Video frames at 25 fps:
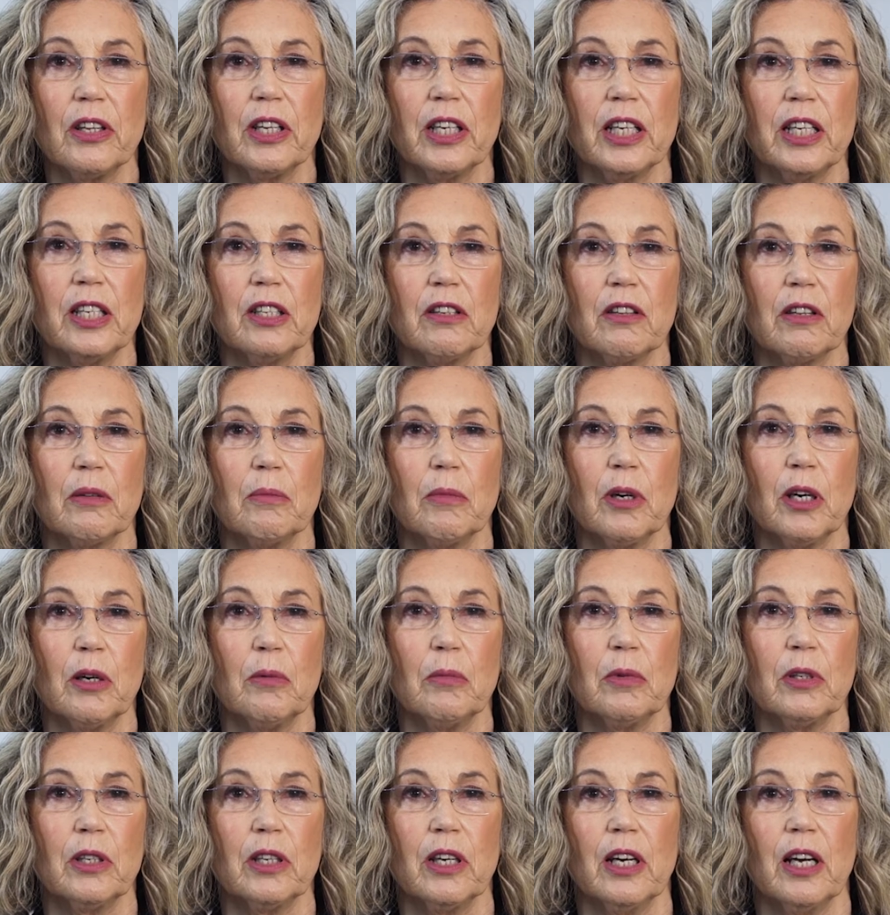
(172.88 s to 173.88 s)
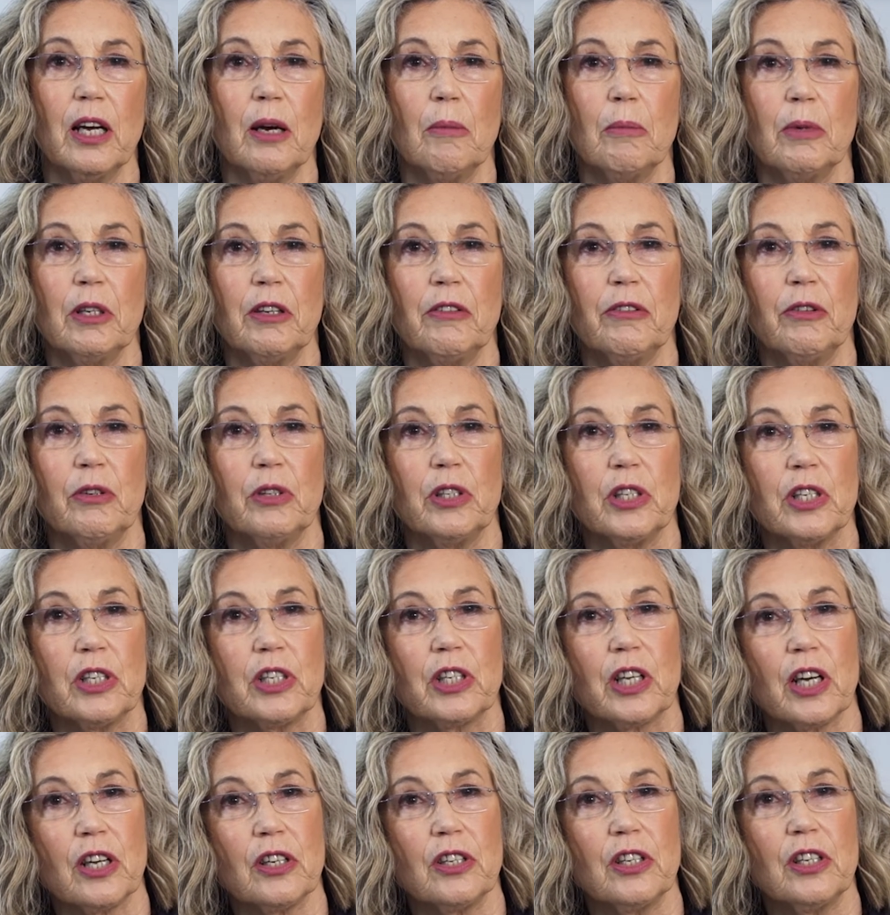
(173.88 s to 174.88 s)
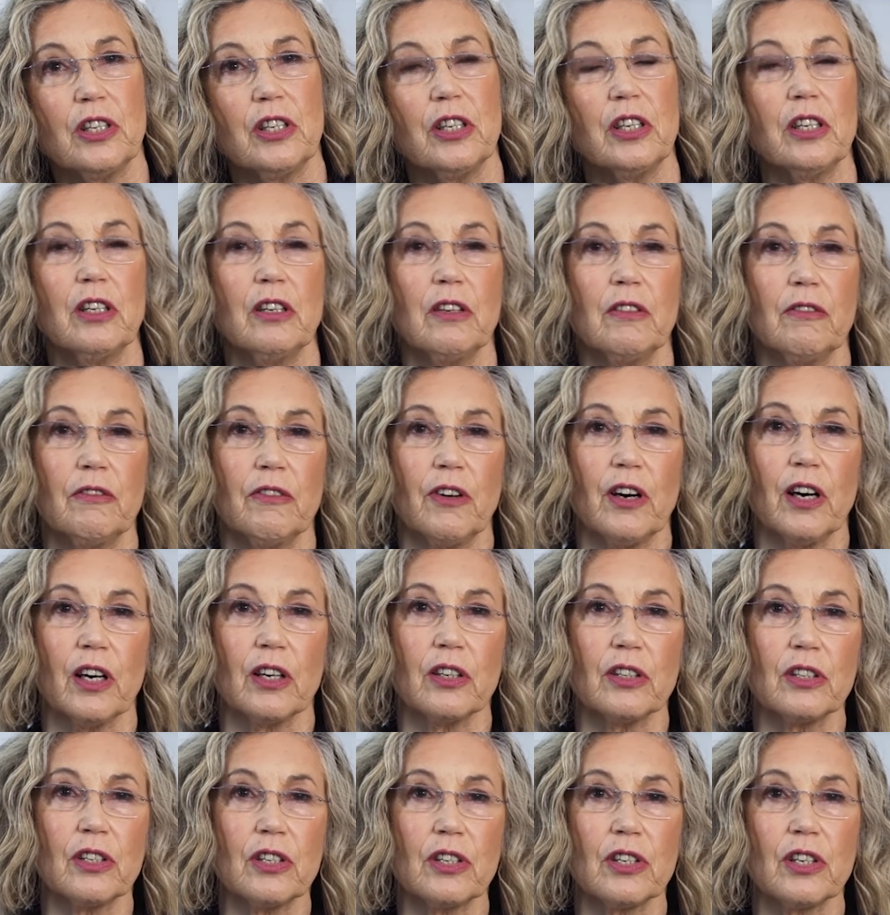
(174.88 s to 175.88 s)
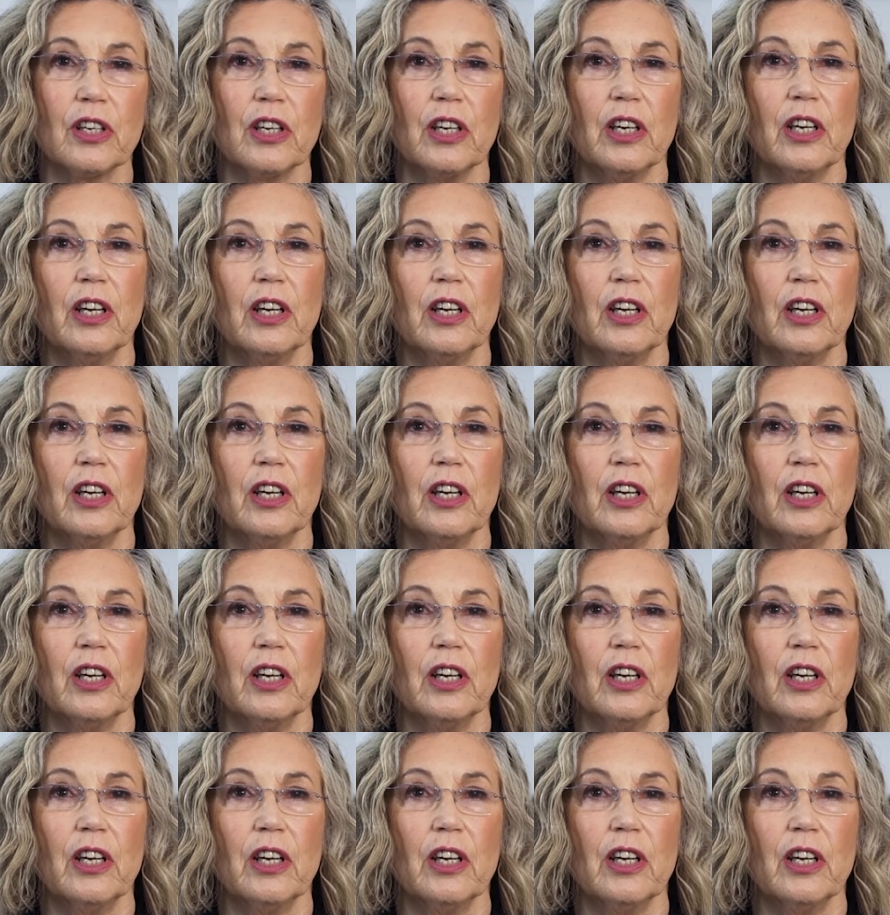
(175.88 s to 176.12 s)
the heat of the moment, but if you discuss it in advance,